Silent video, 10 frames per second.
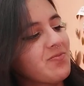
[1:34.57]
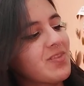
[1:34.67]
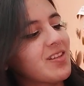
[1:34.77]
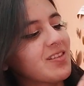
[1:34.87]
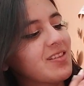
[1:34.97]

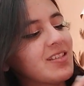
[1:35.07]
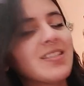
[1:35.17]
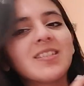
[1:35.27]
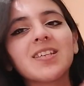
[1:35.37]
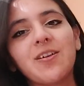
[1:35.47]
that
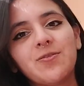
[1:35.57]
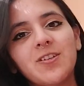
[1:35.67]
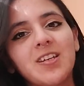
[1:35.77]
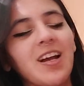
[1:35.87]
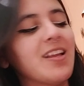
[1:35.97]
this is
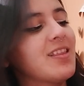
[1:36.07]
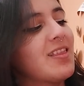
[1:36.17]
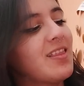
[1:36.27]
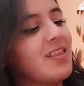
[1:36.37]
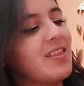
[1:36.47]
sapphic
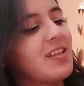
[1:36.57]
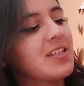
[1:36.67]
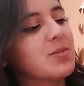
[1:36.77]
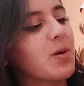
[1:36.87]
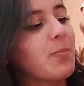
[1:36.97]
and
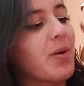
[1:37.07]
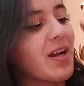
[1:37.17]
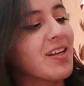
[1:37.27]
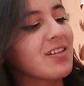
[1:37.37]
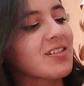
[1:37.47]
it's
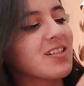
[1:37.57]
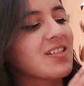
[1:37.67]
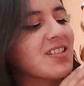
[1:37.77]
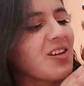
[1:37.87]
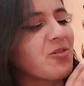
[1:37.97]
vampires, there
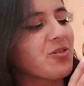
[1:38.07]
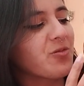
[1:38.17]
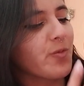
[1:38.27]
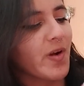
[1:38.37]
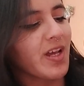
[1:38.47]
is a lot
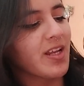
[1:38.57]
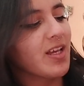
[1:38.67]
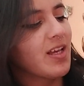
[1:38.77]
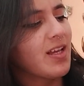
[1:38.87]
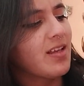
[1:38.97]
of
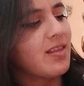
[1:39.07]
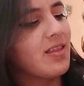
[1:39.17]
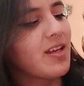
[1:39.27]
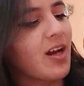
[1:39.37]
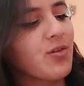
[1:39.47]
red.
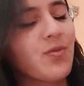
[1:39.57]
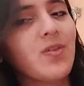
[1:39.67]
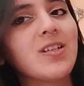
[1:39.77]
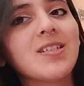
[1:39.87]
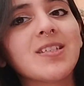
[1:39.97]
The
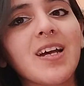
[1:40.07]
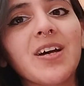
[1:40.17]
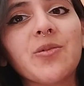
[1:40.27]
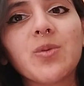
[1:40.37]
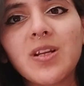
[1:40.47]
outfits
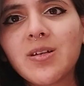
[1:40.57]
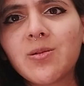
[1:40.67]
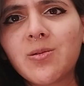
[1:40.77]
are really